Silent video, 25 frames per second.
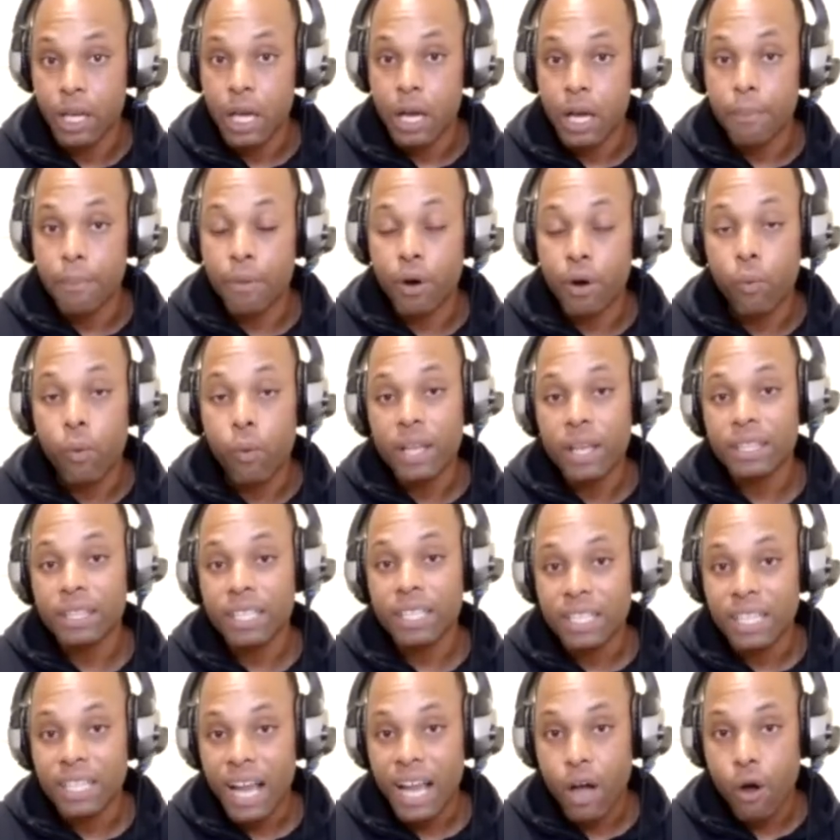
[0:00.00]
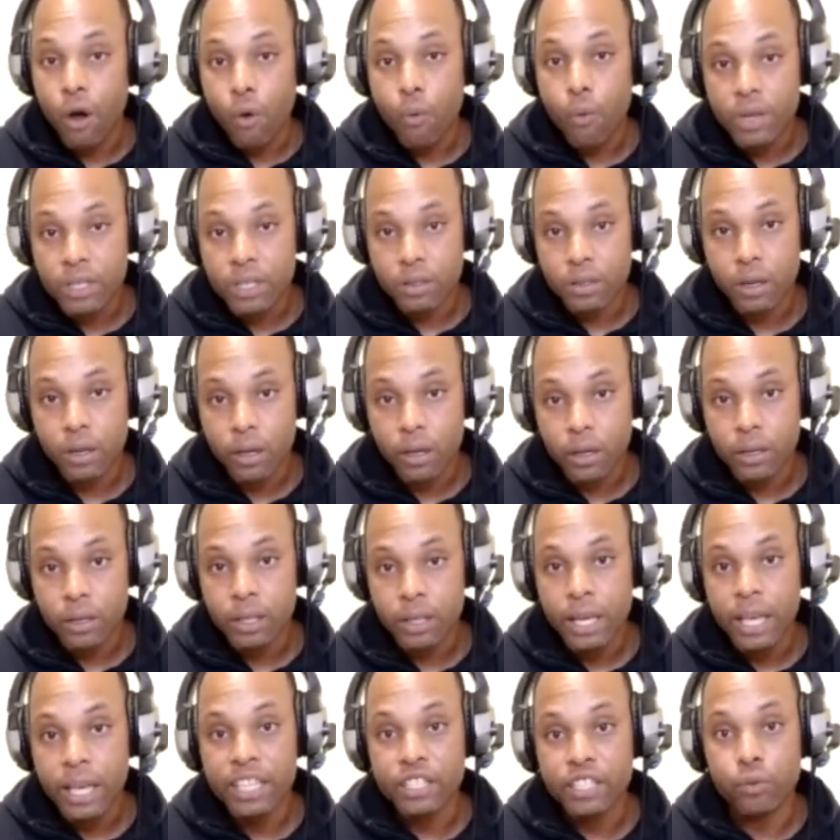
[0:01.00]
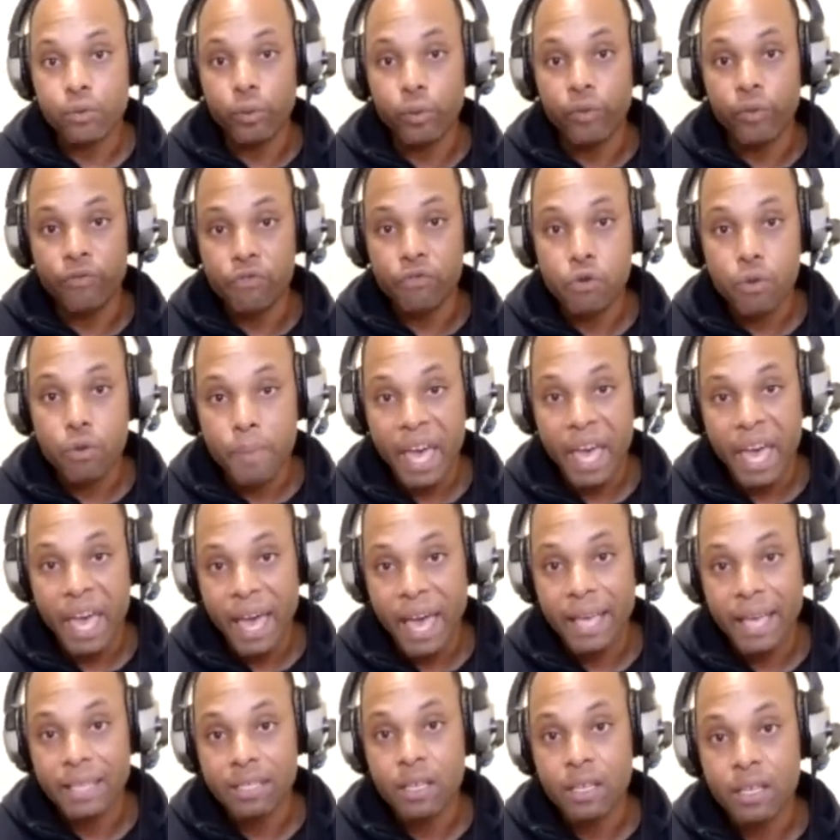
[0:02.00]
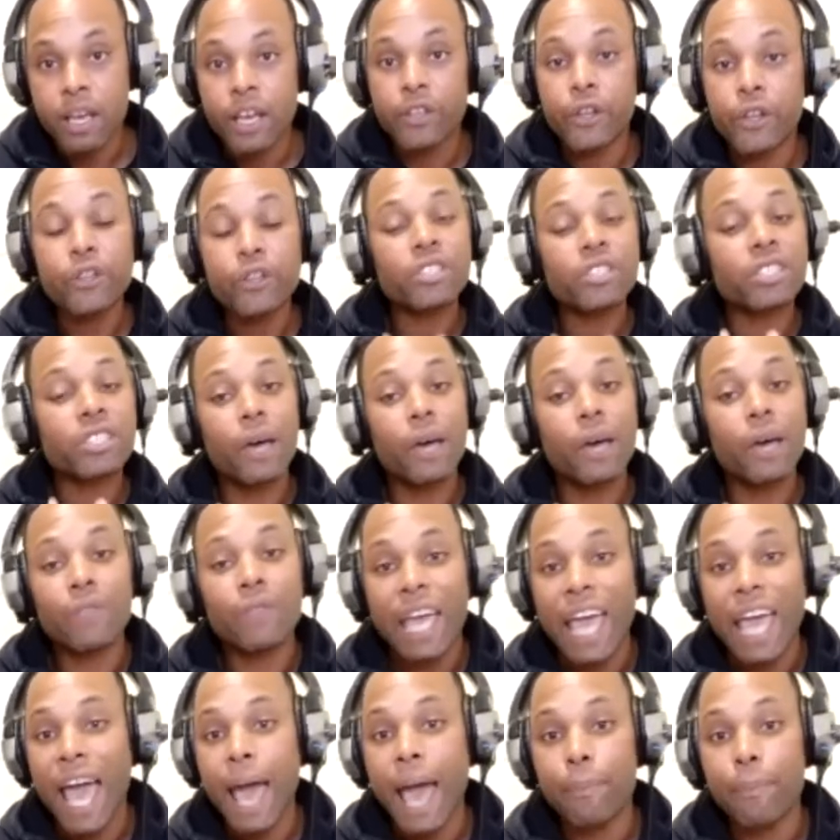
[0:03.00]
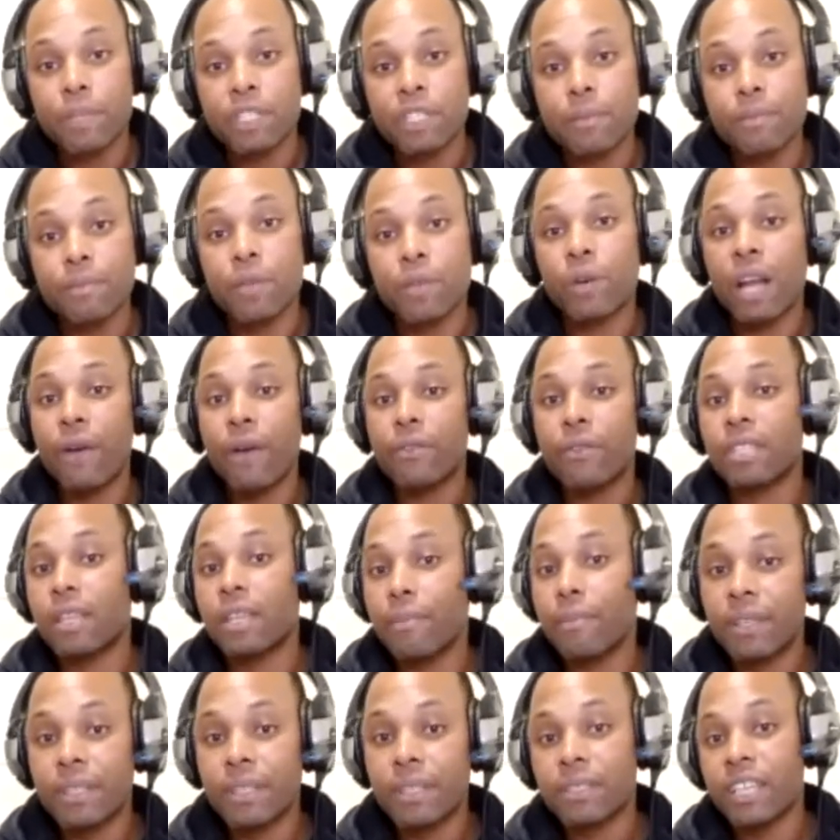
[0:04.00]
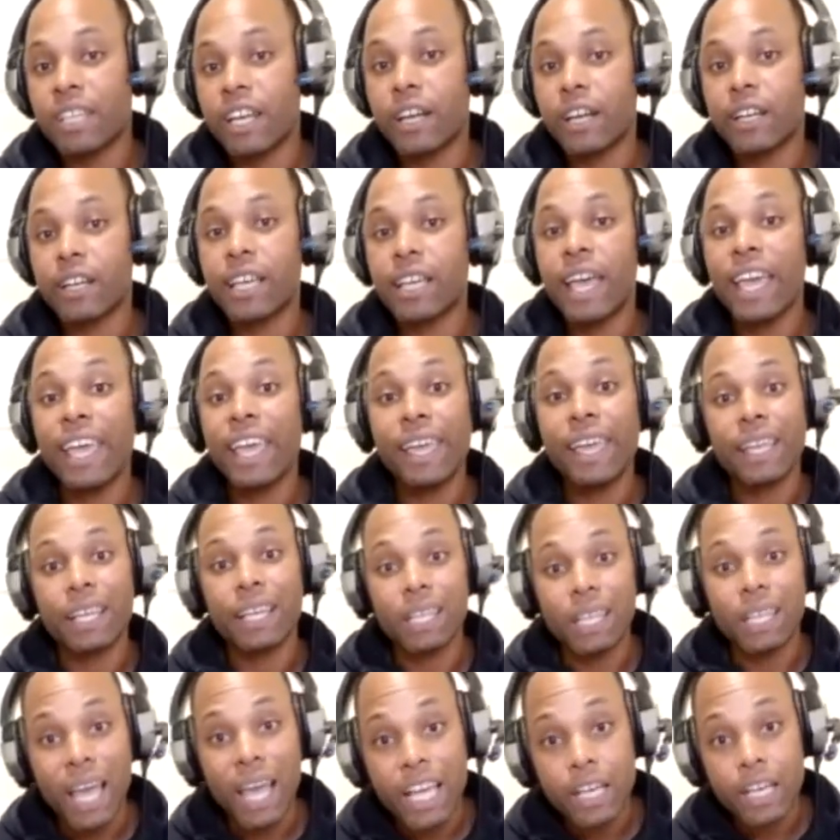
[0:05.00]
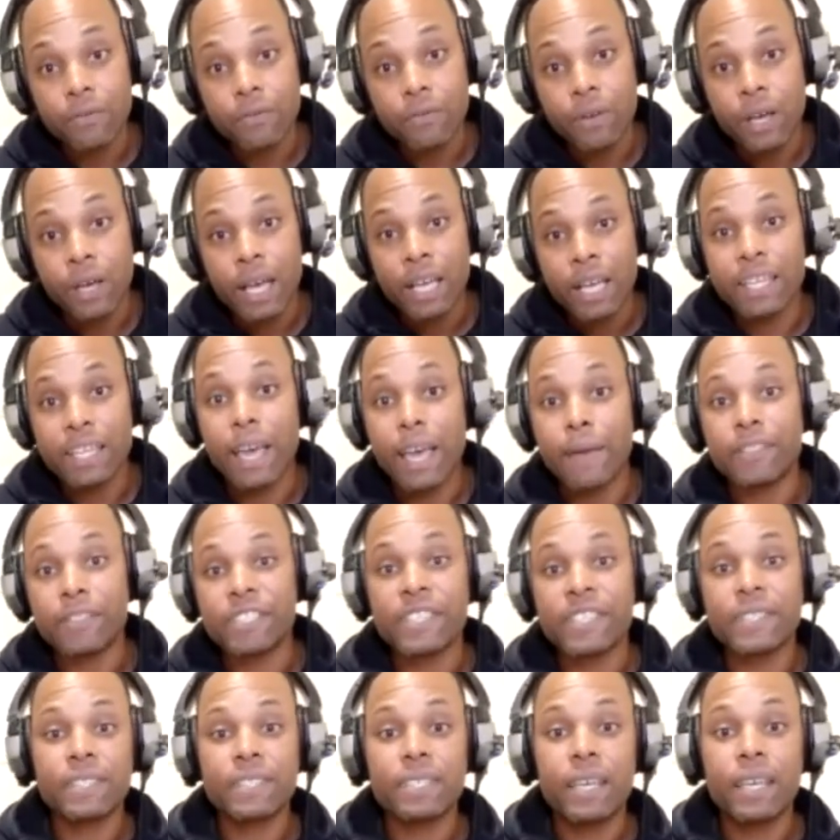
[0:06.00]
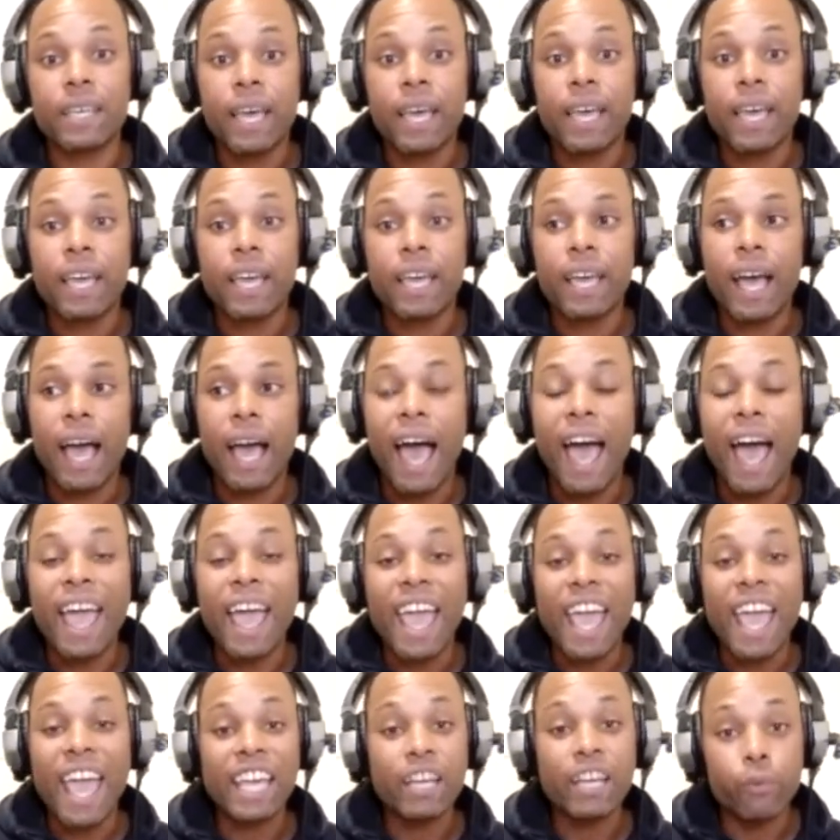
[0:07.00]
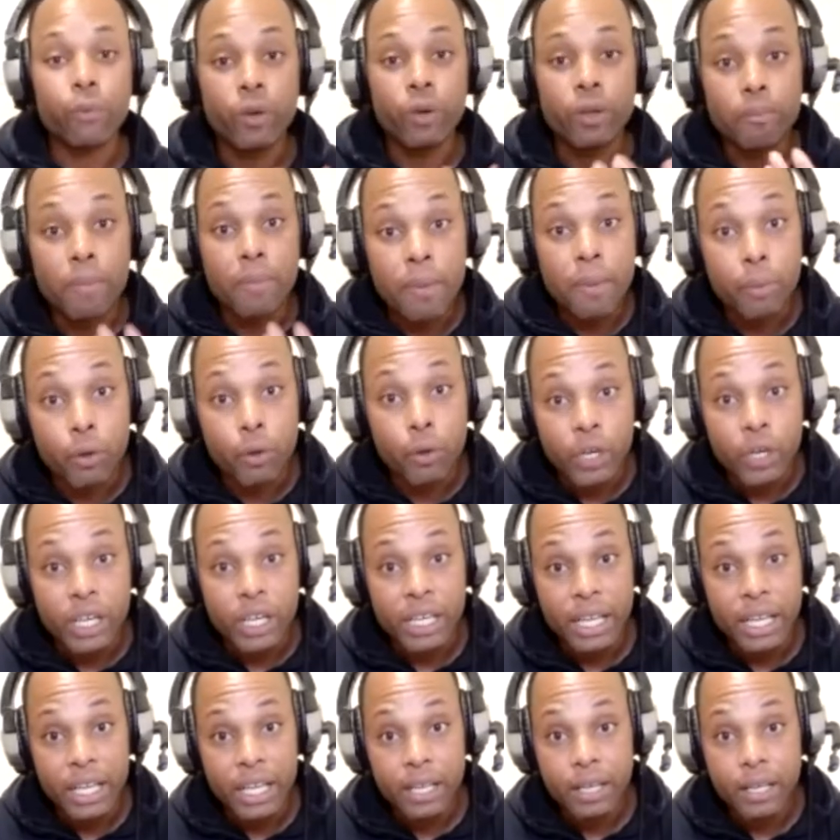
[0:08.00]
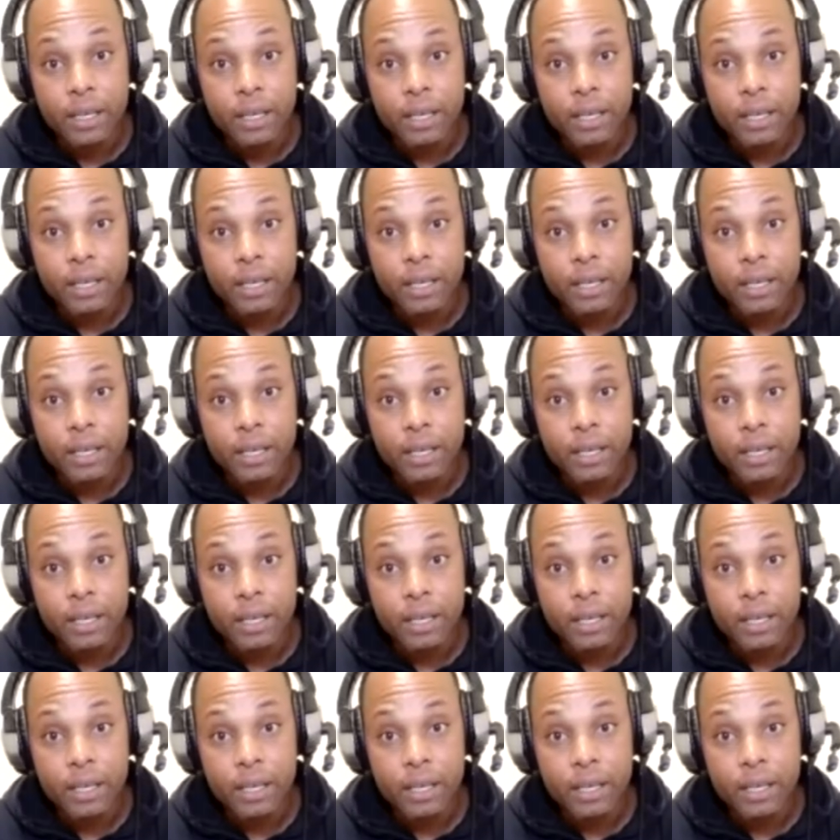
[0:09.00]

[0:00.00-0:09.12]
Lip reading: But one thing that I always learned is to review the past. There's stuff that happened to me when I was in the military in life that just, I hate remembering it.